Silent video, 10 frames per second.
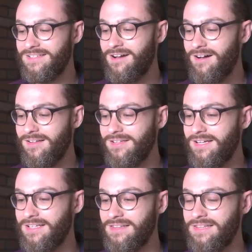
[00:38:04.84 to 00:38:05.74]
all
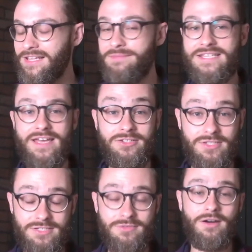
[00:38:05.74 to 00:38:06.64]
uh,
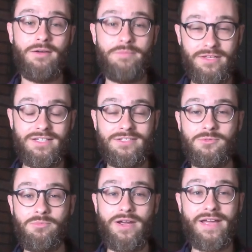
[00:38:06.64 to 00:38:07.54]
limitations to our ability to
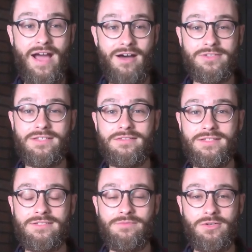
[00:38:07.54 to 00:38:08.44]
bring out
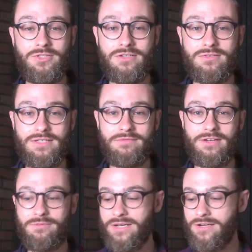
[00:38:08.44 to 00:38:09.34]
these virtues if,
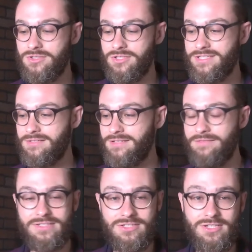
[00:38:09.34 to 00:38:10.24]
if we are mm. just
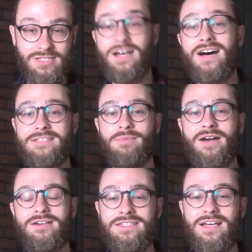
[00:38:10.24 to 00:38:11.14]
if it's just us by
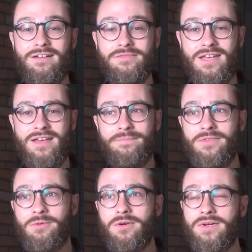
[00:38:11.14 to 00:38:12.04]
ourselves
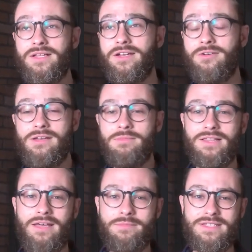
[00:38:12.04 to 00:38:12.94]
we're really going to be
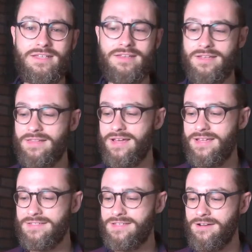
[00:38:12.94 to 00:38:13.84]
limited and
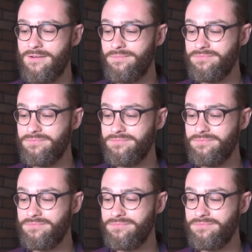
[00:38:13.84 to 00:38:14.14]
and so